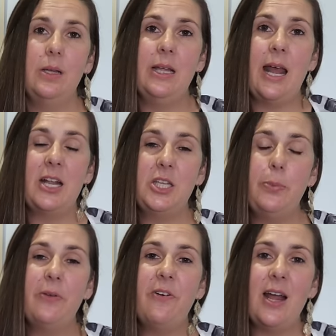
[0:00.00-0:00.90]
it actually
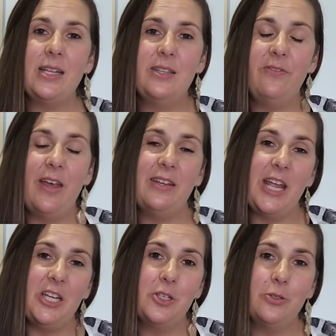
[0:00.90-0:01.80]
provides the
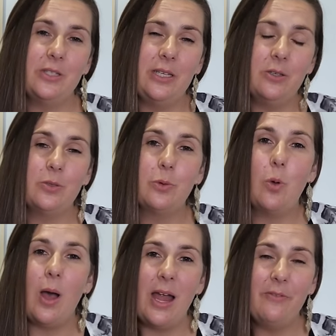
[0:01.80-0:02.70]
foundational skills
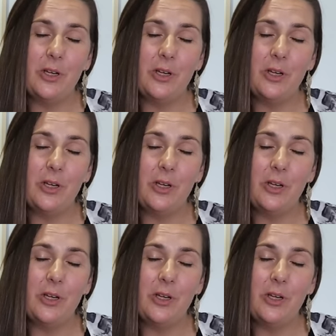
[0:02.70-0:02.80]
required for